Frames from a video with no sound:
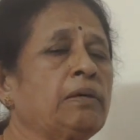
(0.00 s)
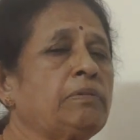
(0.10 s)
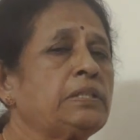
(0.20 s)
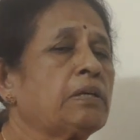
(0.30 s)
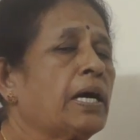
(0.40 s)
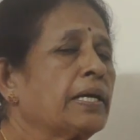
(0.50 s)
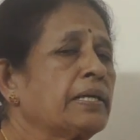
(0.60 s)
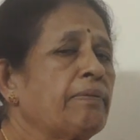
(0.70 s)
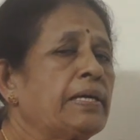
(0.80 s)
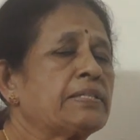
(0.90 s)
which
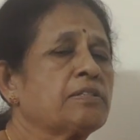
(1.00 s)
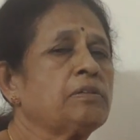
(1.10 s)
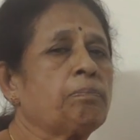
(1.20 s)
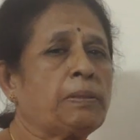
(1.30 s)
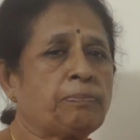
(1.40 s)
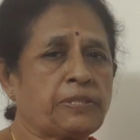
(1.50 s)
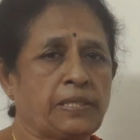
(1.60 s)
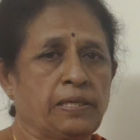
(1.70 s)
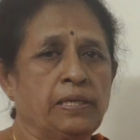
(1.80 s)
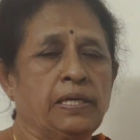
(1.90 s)
activates
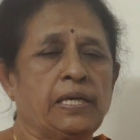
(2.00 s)
pepsin,